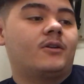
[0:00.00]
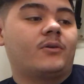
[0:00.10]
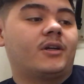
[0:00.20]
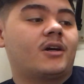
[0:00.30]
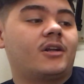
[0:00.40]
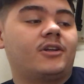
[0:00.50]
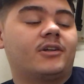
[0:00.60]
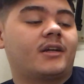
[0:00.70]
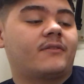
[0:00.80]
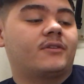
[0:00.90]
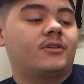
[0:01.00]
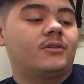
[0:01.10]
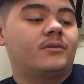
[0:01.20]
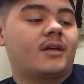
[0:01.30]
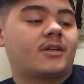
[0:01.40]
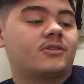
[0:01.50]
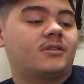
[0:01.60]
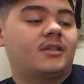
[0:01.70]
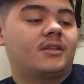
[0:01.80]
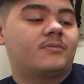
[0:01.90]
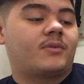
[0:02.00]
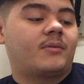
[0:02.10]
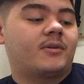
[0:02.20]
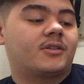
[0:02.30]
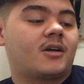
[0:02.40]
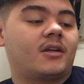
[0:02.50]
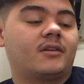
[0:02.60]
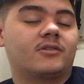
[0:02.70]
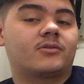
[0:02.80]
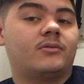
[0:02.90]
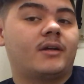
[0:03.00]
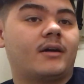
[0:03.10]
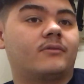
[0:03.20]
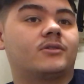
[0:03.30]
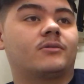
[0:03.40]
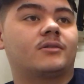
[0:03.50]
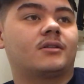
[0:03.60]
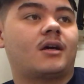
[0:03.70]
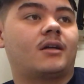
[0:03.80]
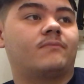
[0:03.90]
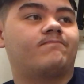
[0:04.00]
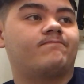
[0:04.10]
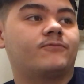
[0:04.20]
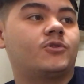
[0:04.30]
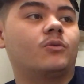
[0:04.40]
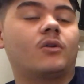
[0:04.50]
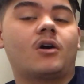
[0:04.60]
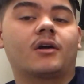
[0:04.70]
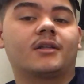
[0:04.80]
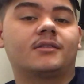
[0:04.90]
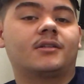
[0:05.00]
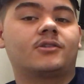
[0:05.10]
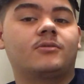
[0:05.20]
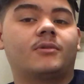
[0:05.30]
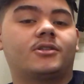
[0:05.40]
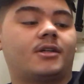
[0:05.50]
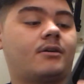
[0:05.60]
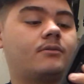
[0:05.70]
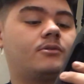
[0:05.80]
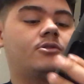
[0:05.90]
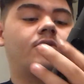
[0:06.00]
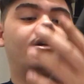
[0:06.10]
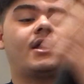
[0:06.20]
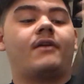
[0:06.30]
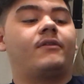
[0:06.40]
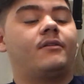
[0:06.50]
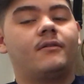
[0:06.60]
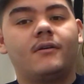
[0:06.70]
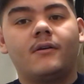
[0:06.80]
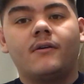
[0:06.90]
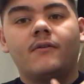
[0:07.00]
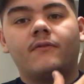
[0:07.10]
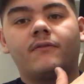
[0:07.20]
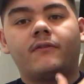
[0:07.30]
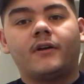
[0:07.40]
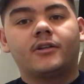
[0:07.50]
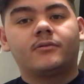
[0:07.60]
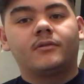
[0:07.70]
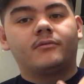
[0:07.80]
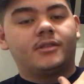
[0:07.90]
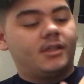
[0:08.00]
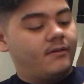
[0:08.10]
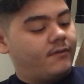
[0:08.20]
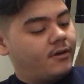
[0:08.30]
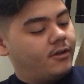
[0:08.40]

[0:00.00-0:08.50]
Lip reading: The only cutting you're gonna have to do actually is pretty much cutting the screw down so it's not too long and stick too much out, so you can have it flush with the receiver.